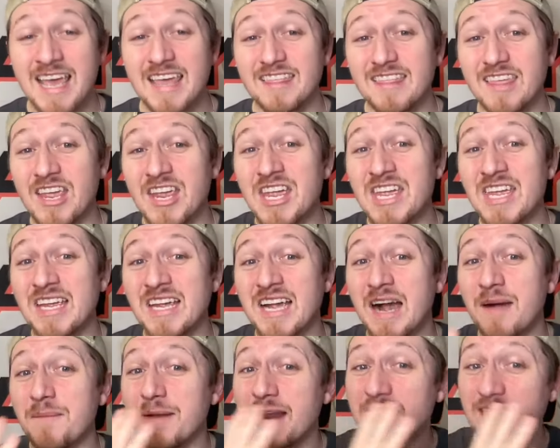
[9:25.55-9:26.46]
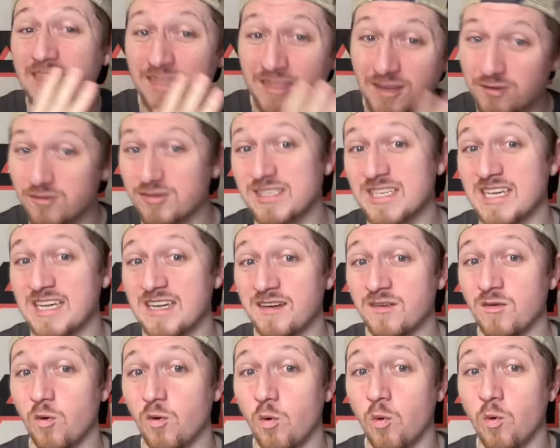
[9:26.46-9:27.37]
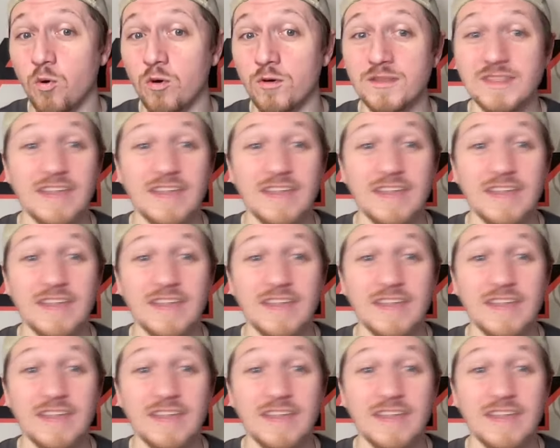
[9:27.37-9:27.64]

they come in at 13, or